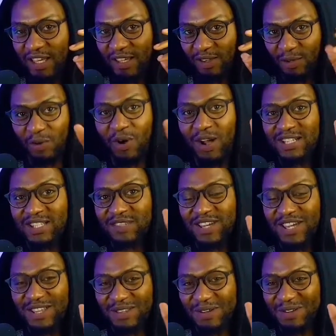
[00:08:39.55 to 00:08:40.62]
You go ask if
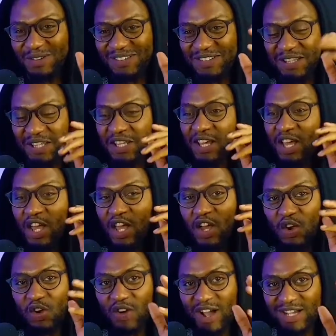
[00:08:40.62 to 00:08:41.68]
it.
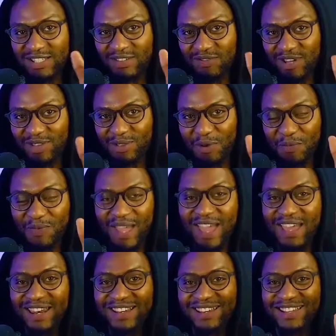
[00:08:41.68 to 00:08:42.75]
Go ask if
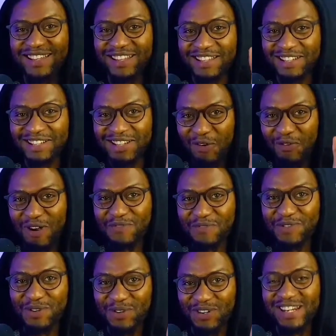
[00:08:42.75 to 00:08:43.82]
Ethiopia. The one
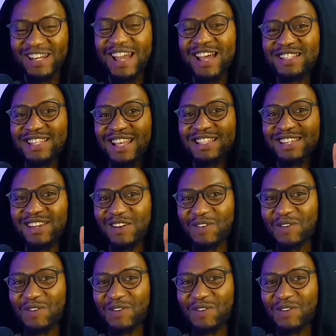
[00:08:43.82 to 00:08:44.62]
food already as now.